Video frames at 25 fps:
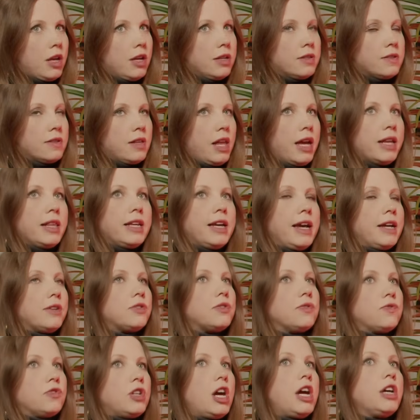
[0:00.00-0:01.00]
slightly
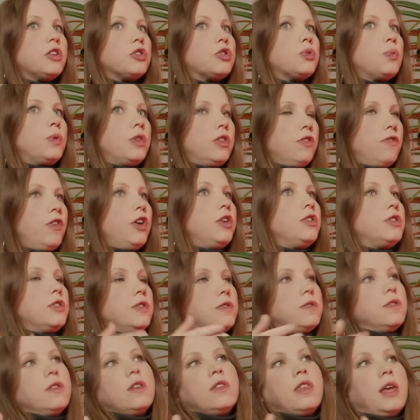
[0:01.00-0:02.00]
out of touch with the
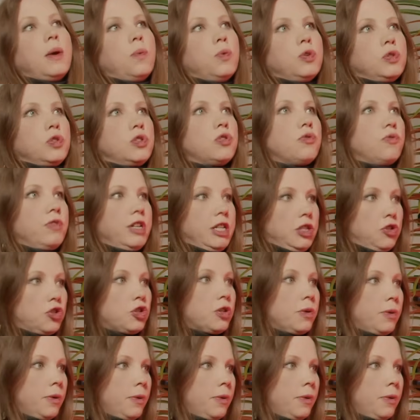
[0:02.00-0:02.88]
voters that they want to reach.